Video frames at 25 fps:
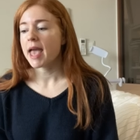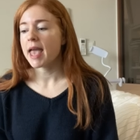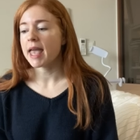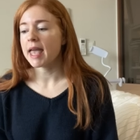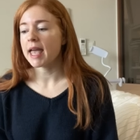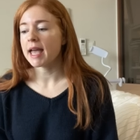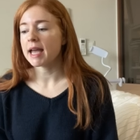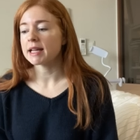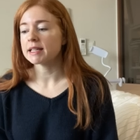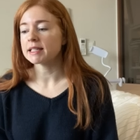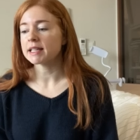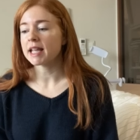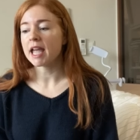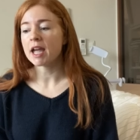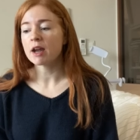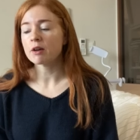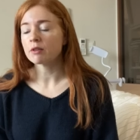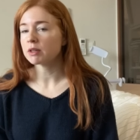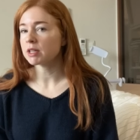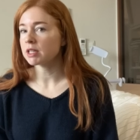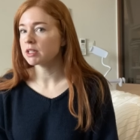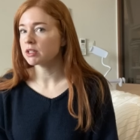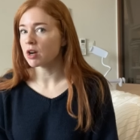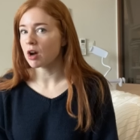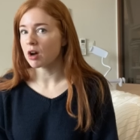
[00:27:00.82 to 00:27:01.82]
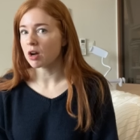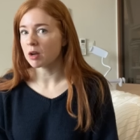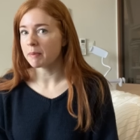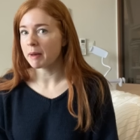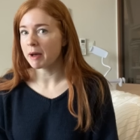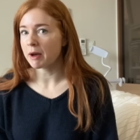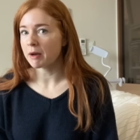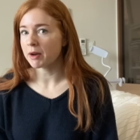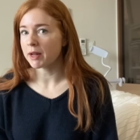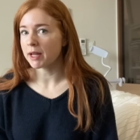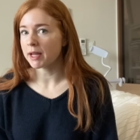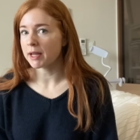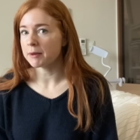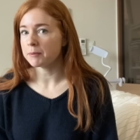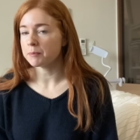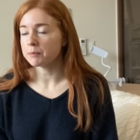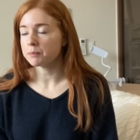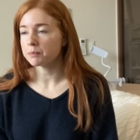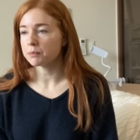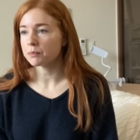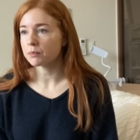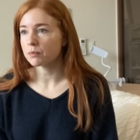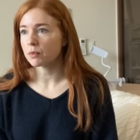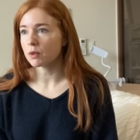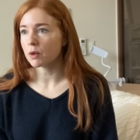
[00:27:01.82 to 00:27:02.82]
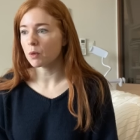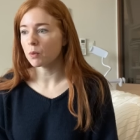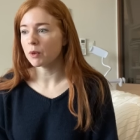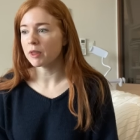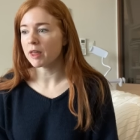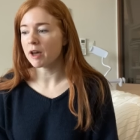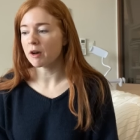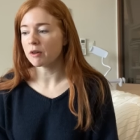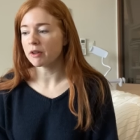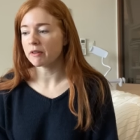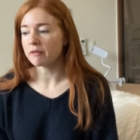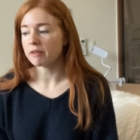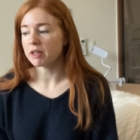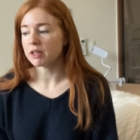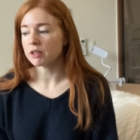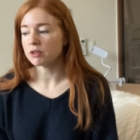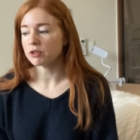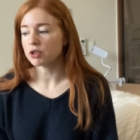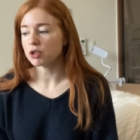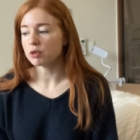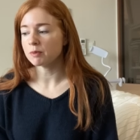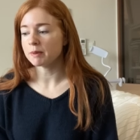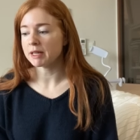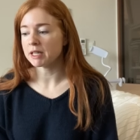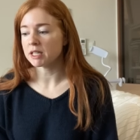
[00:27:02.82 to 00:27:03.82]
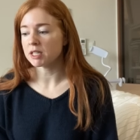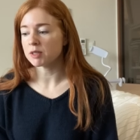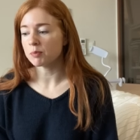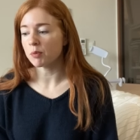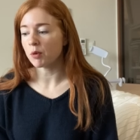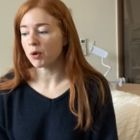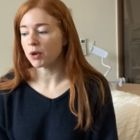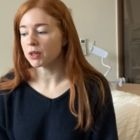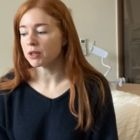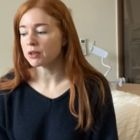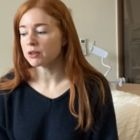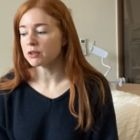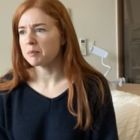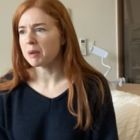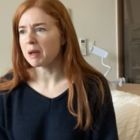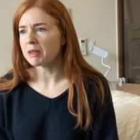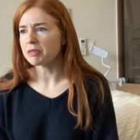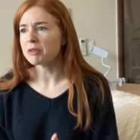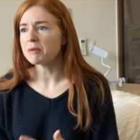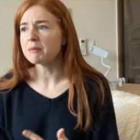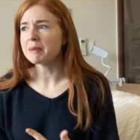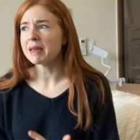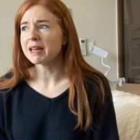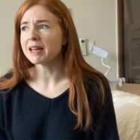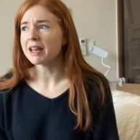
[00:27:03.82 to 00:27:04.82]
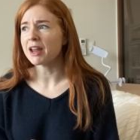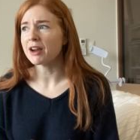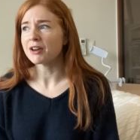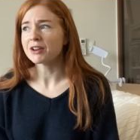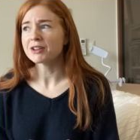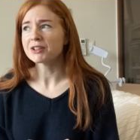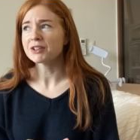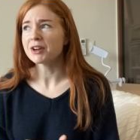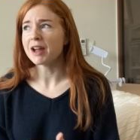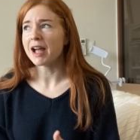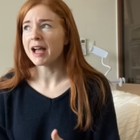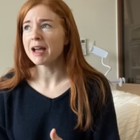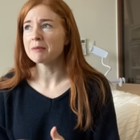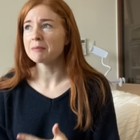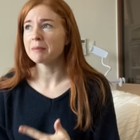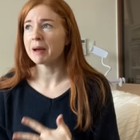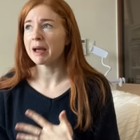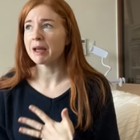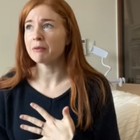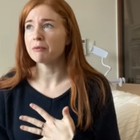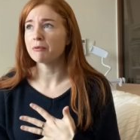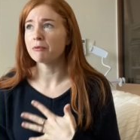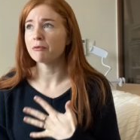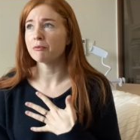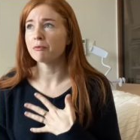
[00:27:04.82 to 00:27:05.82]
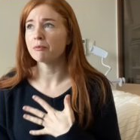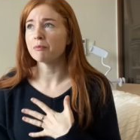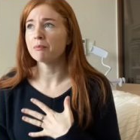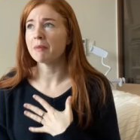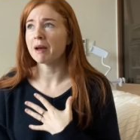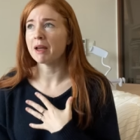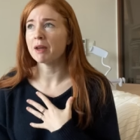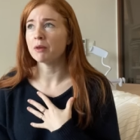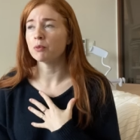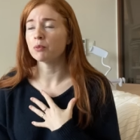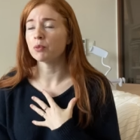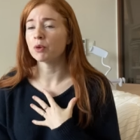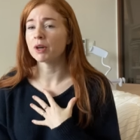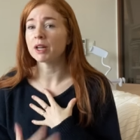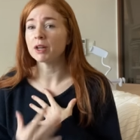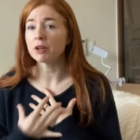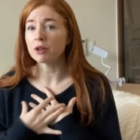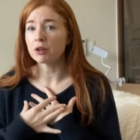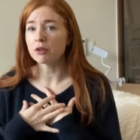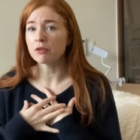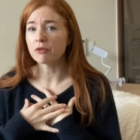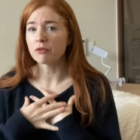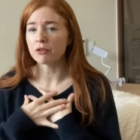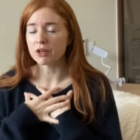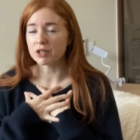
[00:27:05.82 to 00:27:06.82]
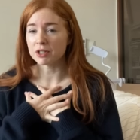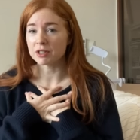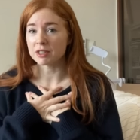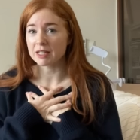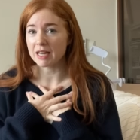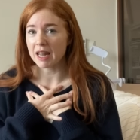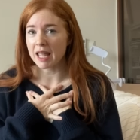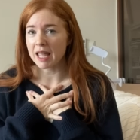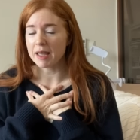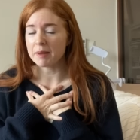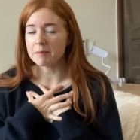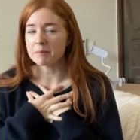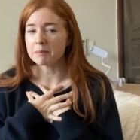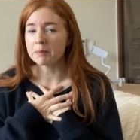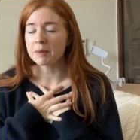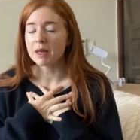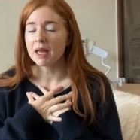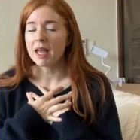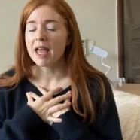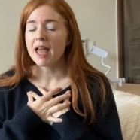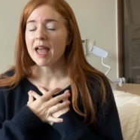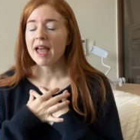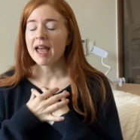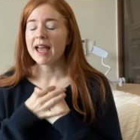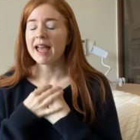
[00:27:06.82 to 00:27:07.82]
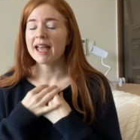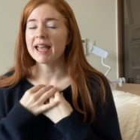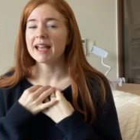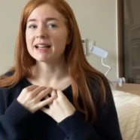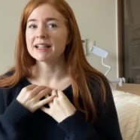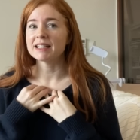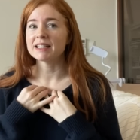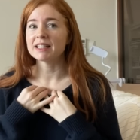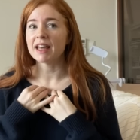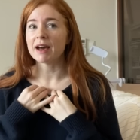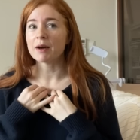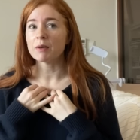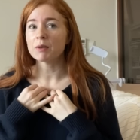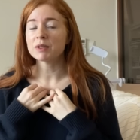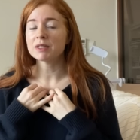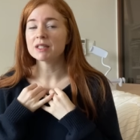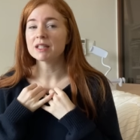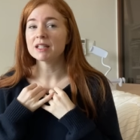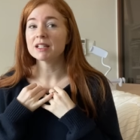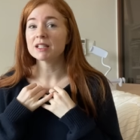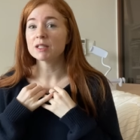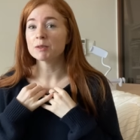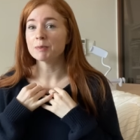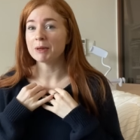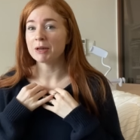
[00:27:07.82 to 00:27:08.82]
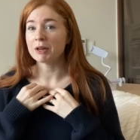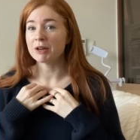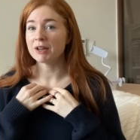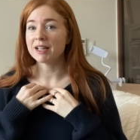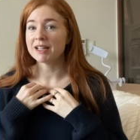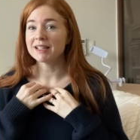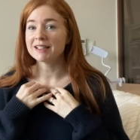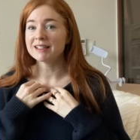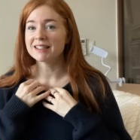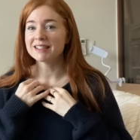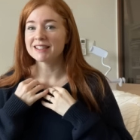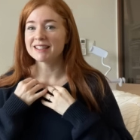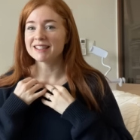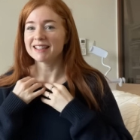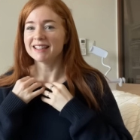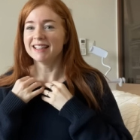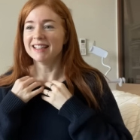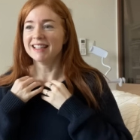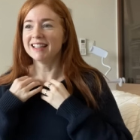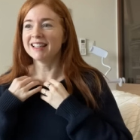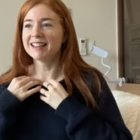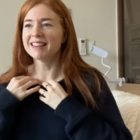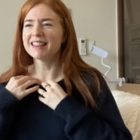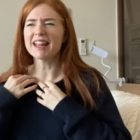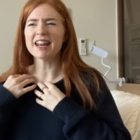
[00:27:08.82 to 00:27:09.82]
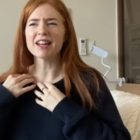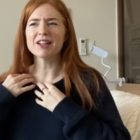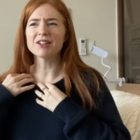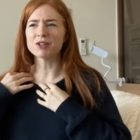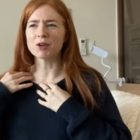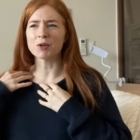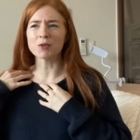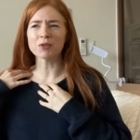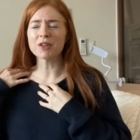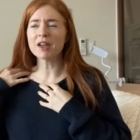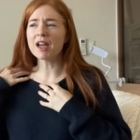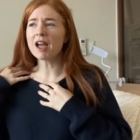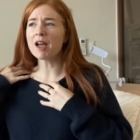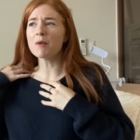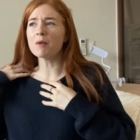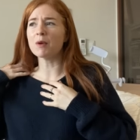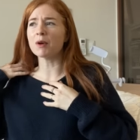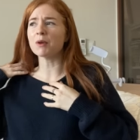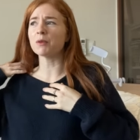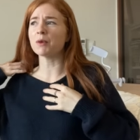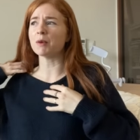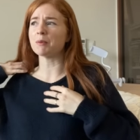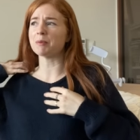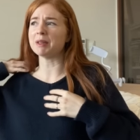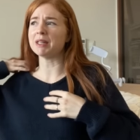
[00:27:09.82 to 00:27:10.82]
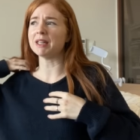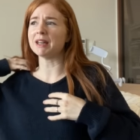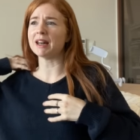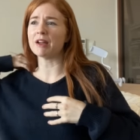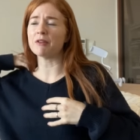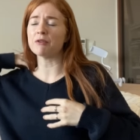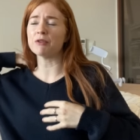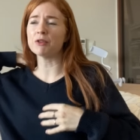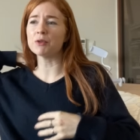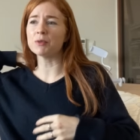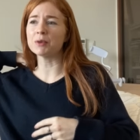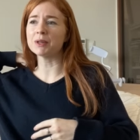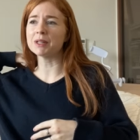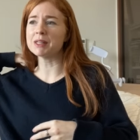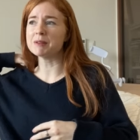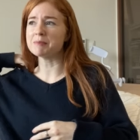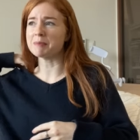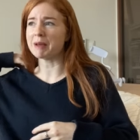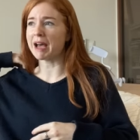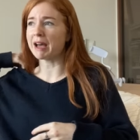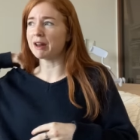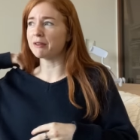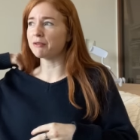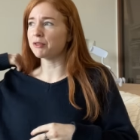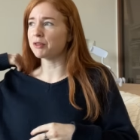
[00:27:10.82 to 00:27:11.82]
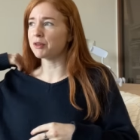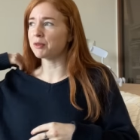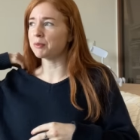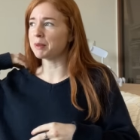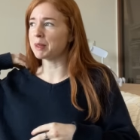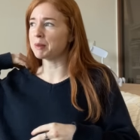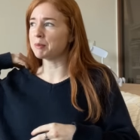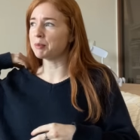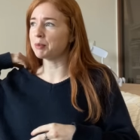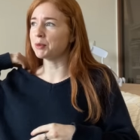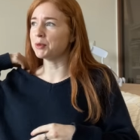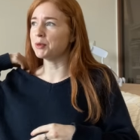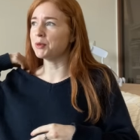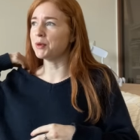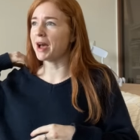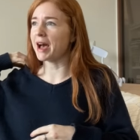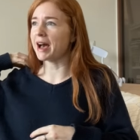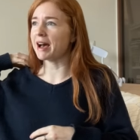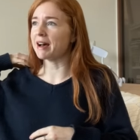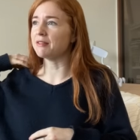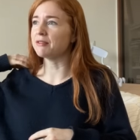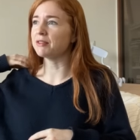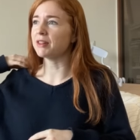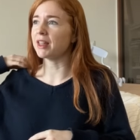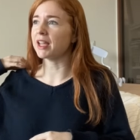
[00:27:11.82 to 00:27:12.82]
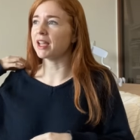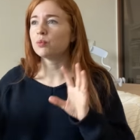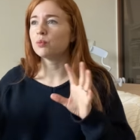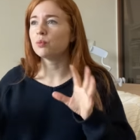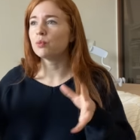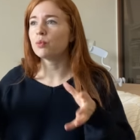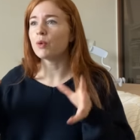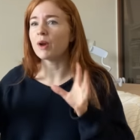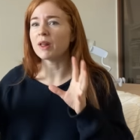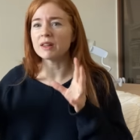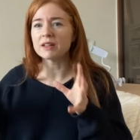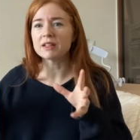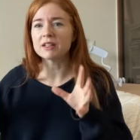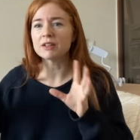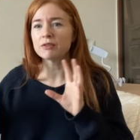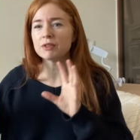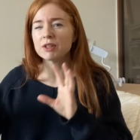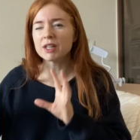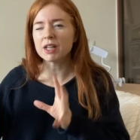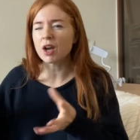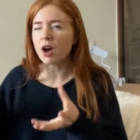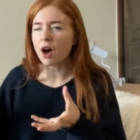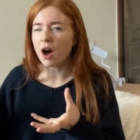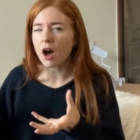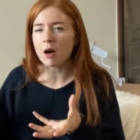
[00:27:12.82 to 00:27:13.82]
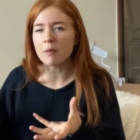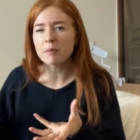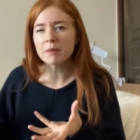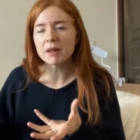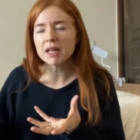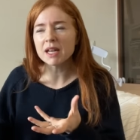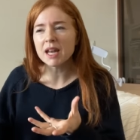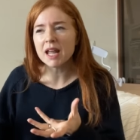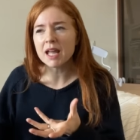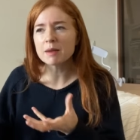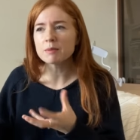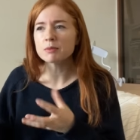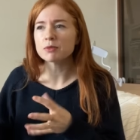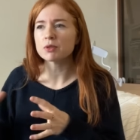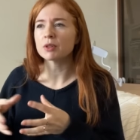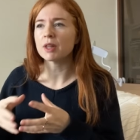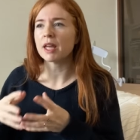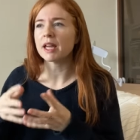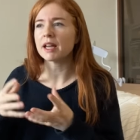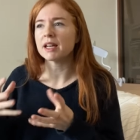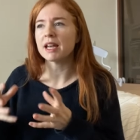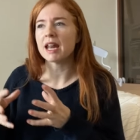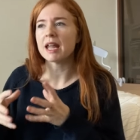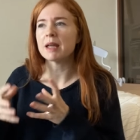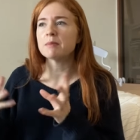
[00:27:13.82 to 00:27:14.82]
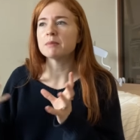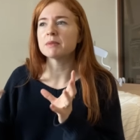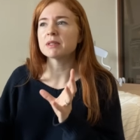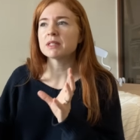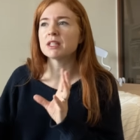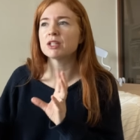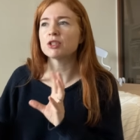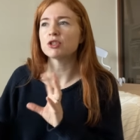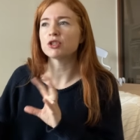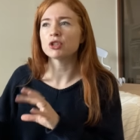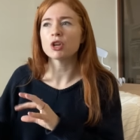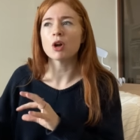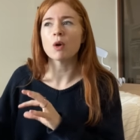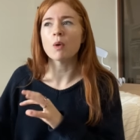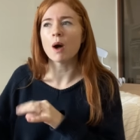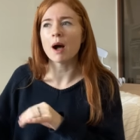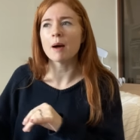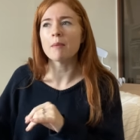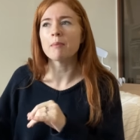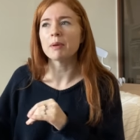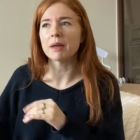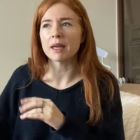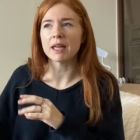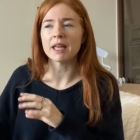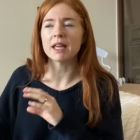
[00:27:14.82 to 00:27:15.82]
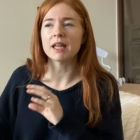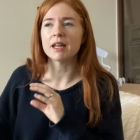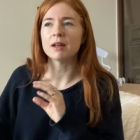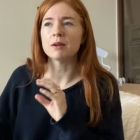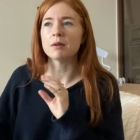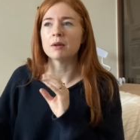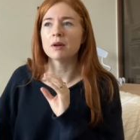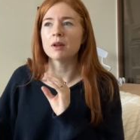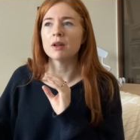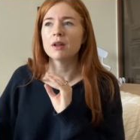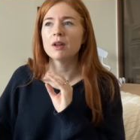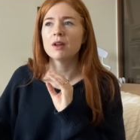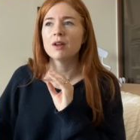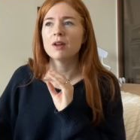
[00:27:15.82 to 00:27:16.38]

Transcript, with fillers: and can't really talk about it without giving too many spoilers, but the main character had my real first name, and that was an experience that I don't think I want to repeat. I feel really bad for people who have like relatively common names, or like names that show up in